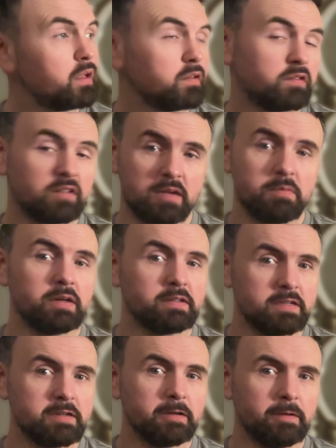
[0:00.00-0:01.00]
Same
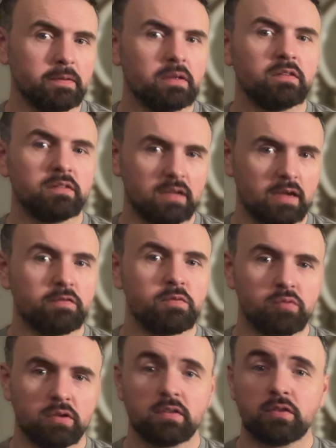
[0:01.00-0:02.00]
idea. Save the
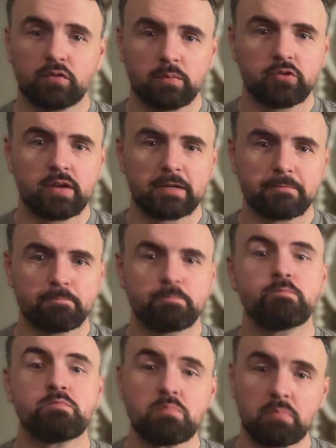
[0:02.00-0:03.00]
princess from a dragon.
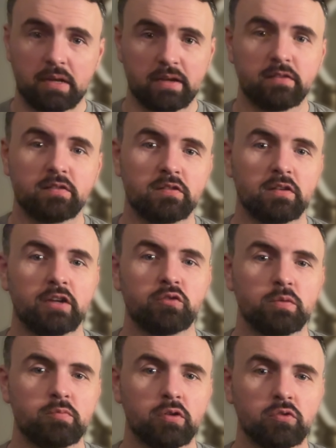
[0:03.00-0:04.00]
Players decide
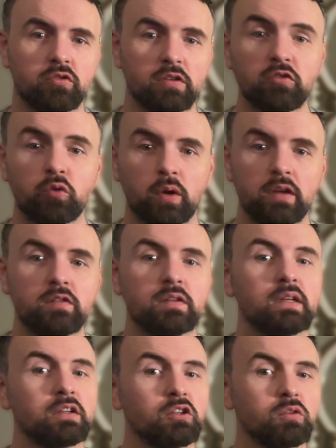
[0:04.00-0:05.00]
to approach this quest
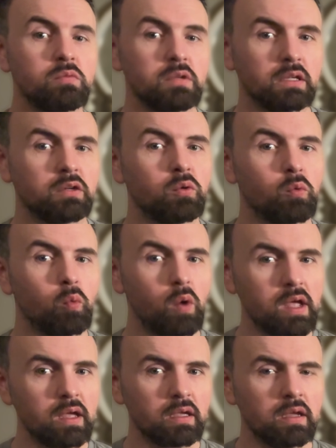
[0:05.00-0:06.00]
in a unique
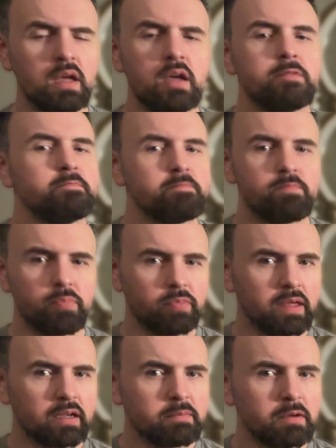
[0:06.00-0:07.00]
way.
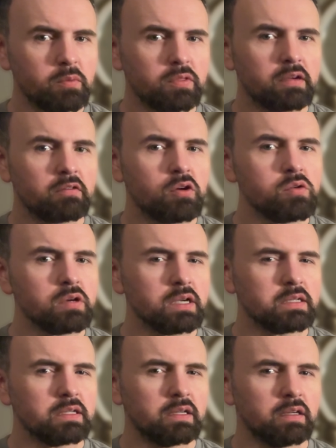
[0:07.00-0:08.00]
They come up with their own
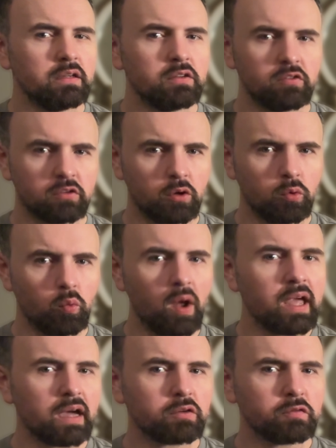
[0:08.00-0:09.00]
idea to go
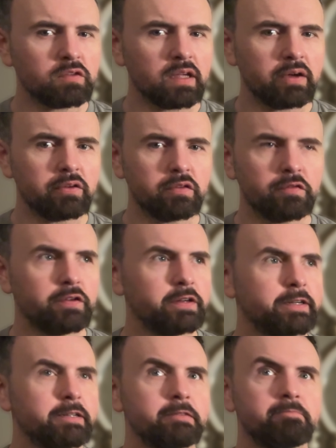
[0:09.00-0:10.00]
way out of town and
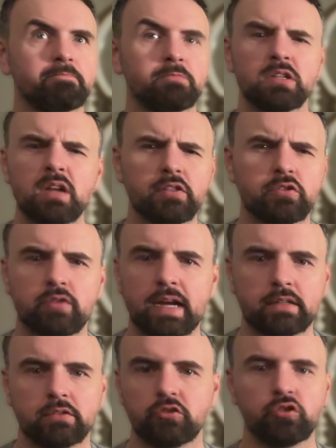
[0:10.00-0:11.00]
find another
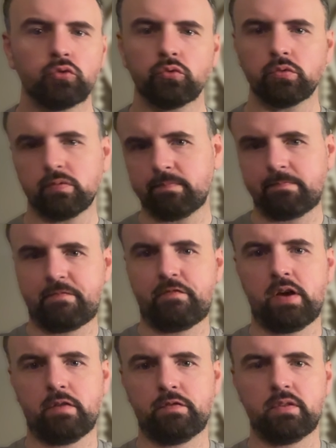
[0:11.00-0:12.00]
dragon to
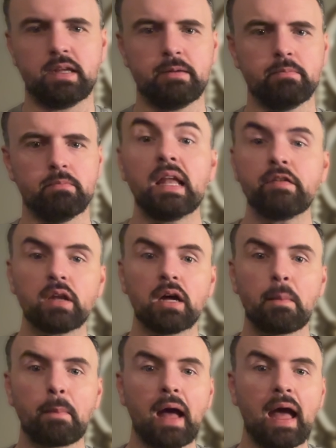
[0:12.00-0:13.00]
fight for them, level
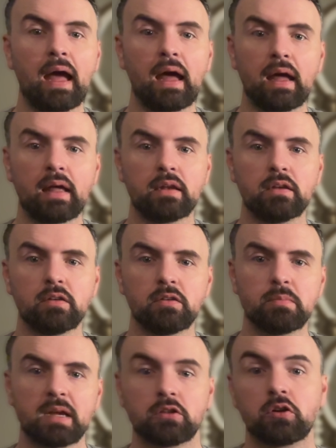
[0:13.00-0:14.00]
up
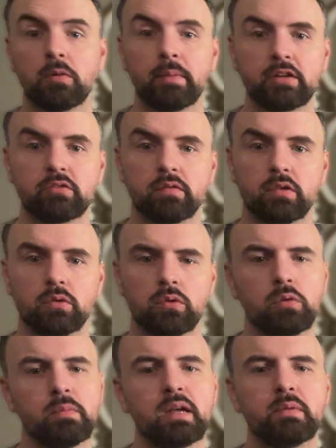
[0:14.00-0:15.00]
and make the combat trivial.
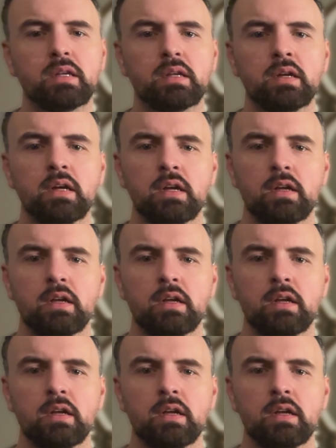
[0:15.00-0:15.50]
Or maybe